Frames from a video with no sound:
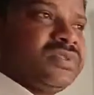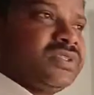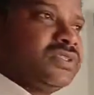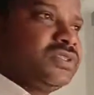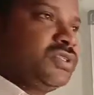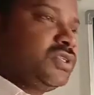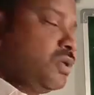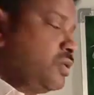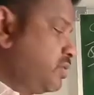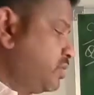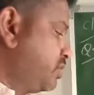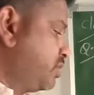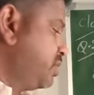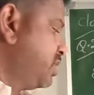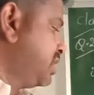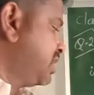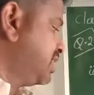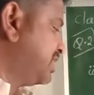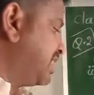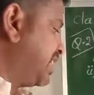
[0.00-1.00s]

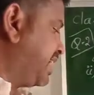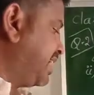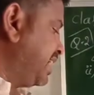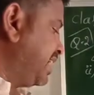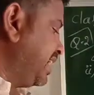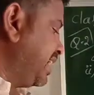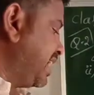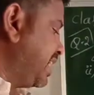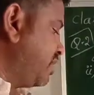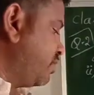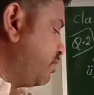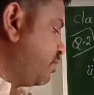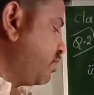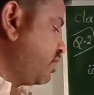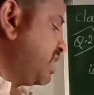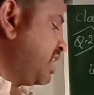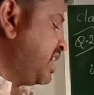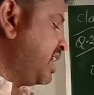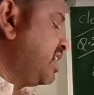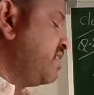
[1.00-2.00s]
So 30 and
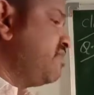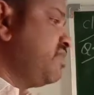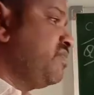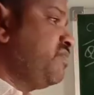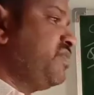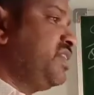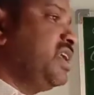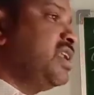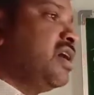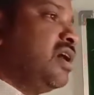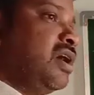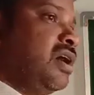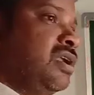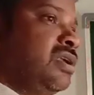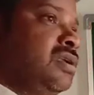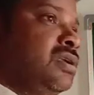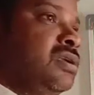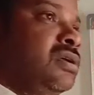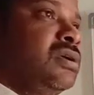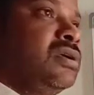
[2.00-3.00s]
415 are
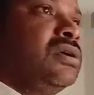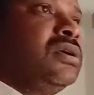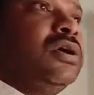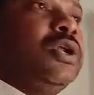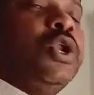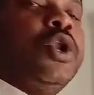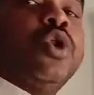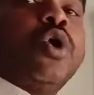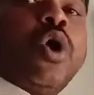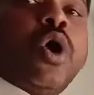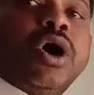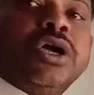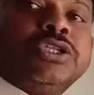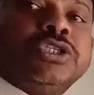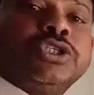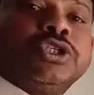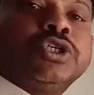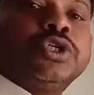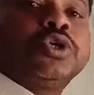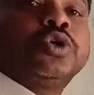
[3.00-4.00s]

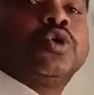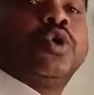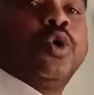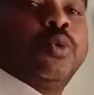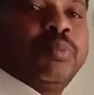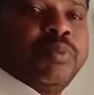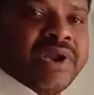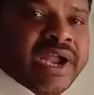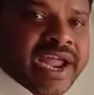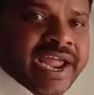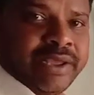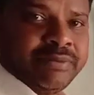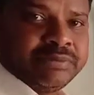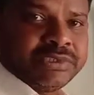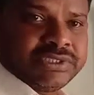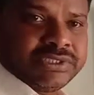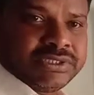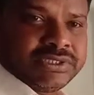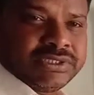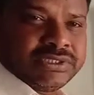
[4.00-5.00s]
not
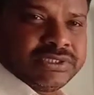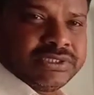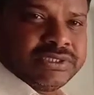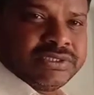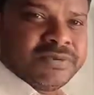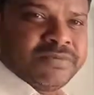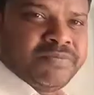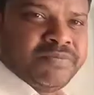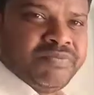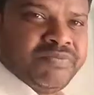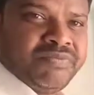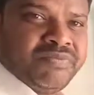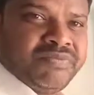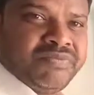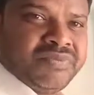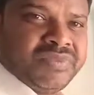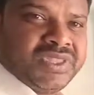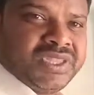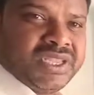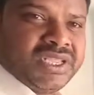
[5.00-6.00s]
co-primes.
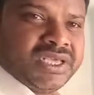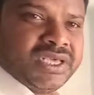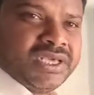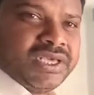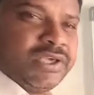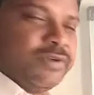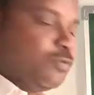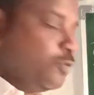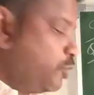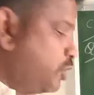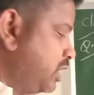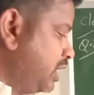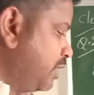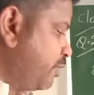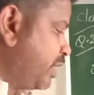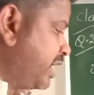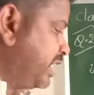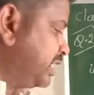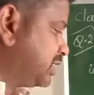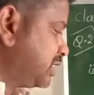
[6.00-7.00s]
If only
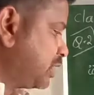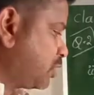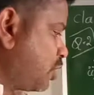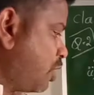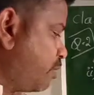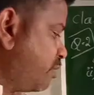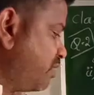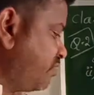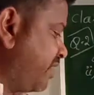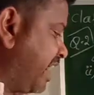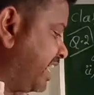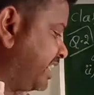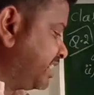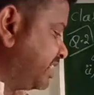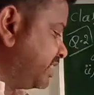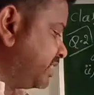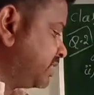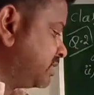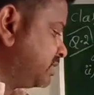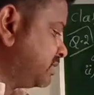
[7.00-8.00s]
one is a common
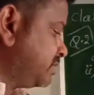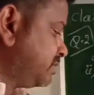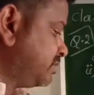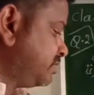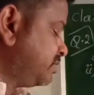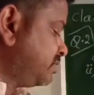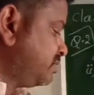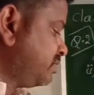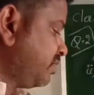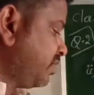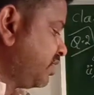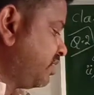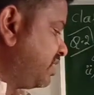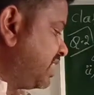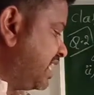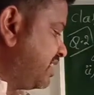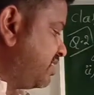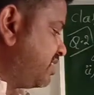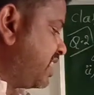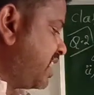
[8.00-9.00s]
factor,
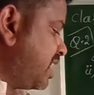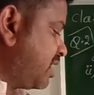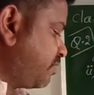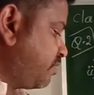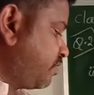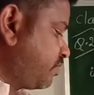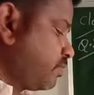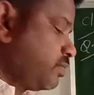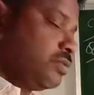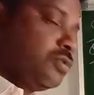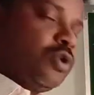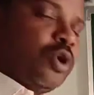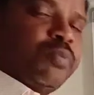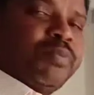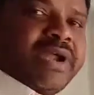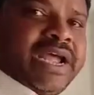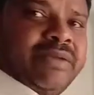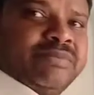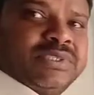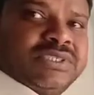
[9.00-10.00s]
then they are
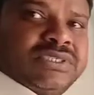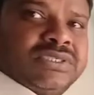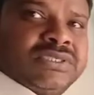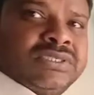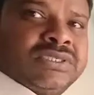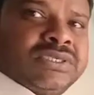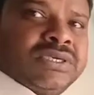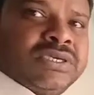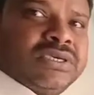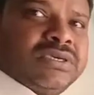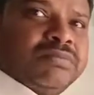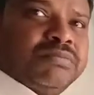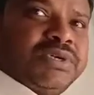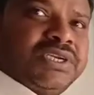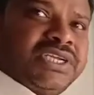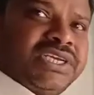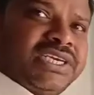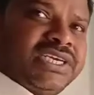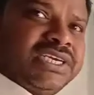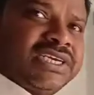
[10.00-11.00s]
co-primes.
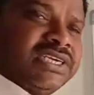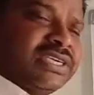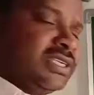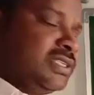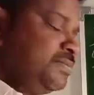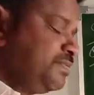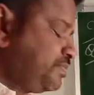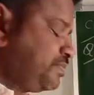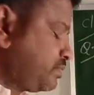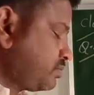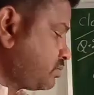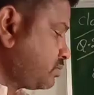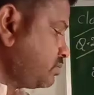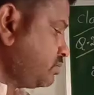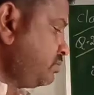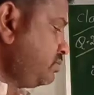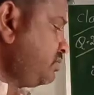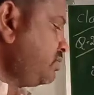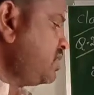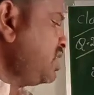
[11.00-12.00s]
But here,
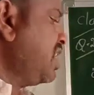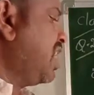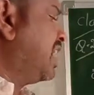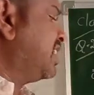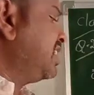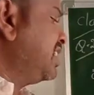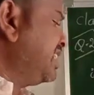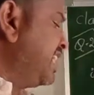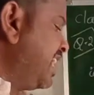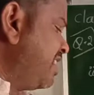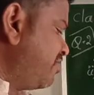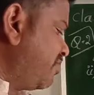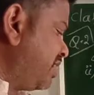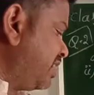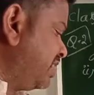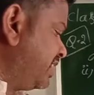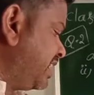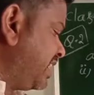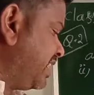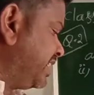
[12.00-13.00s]
other than
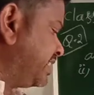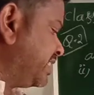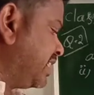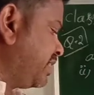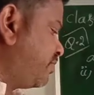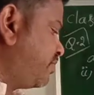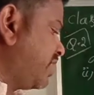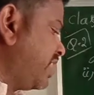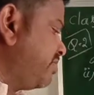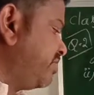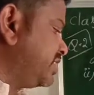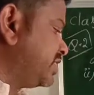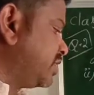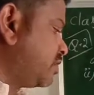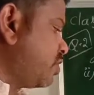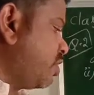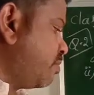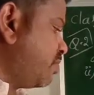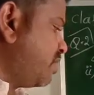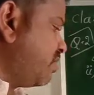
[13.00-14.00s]
one, there is a 5 is a
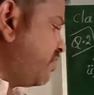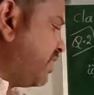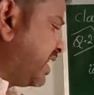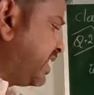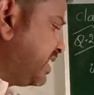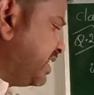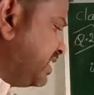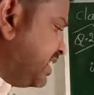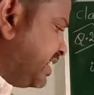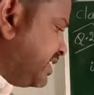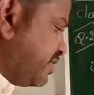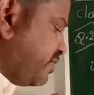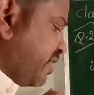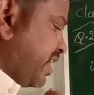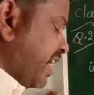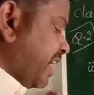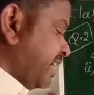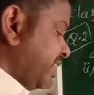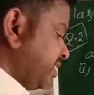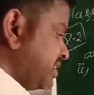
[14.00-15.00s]
common factor. That's
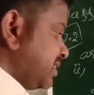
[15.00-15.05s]
why